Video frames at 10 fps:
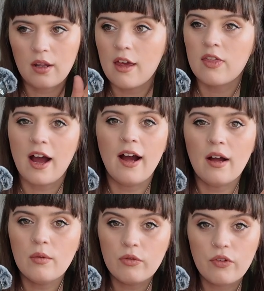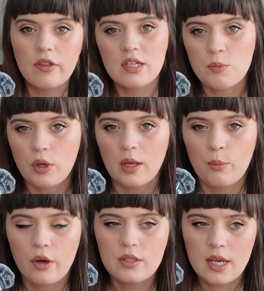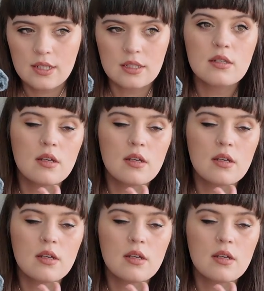like that for this printing process.